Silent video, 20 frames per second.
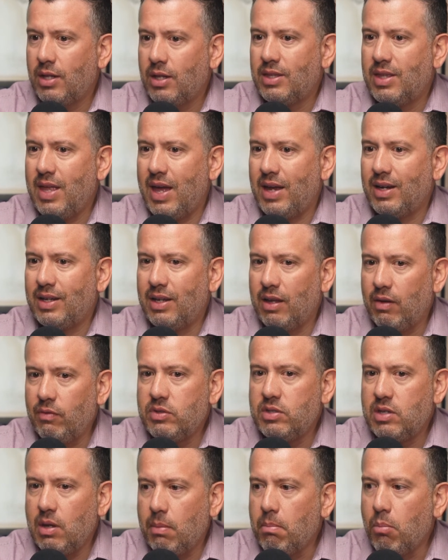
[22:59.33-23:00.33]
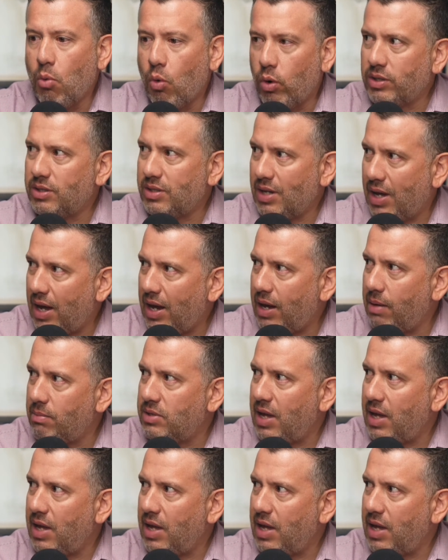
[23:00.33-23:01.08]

that gives them more time to